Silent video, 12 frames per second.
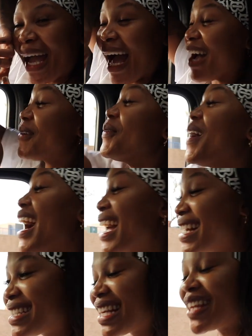I
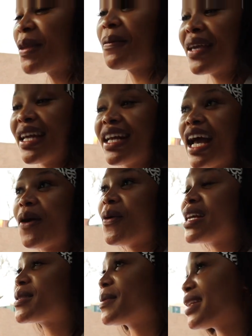was. At the beginning I
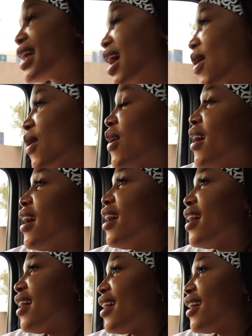was, but now
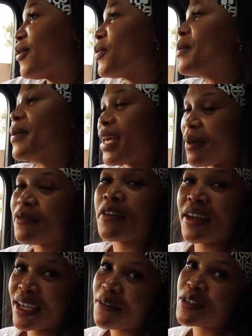we became
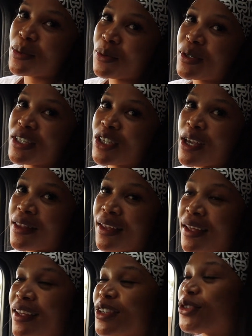very comfortable with each
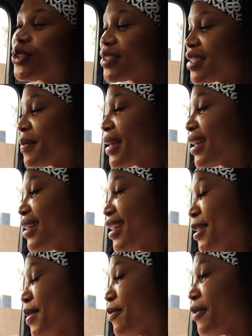other. You did make it
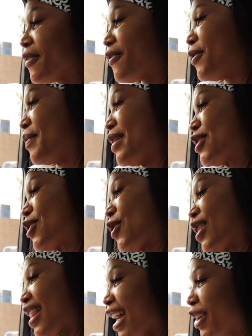easy for me, so
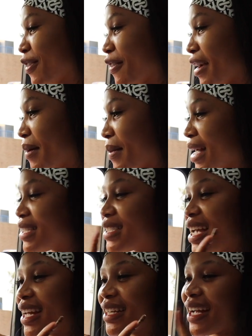thank you very much.
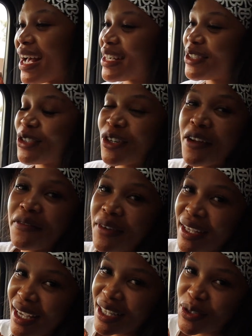And guys, do not
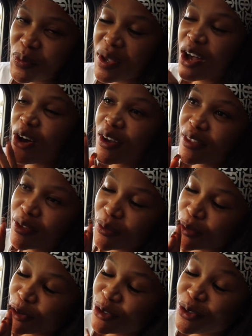forget, we are on the
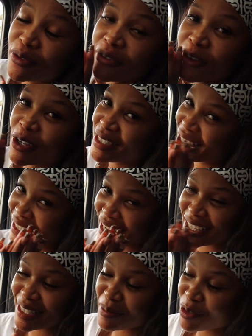road to
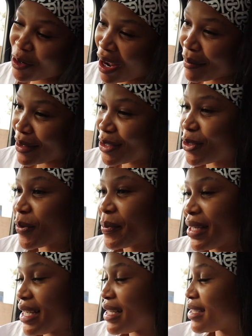40k subscribers, so
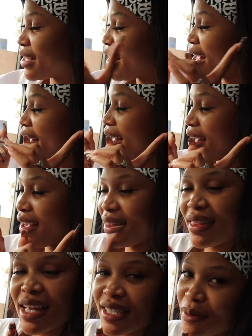please hit
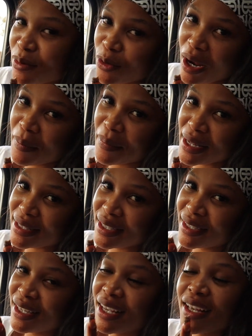that subscribe
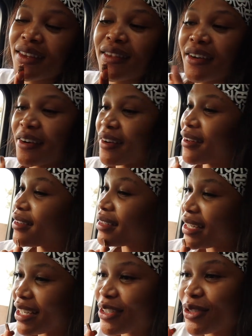button. The girl
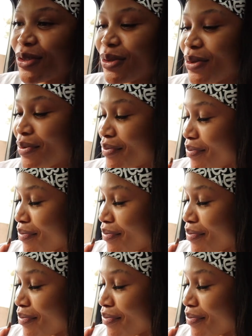needs to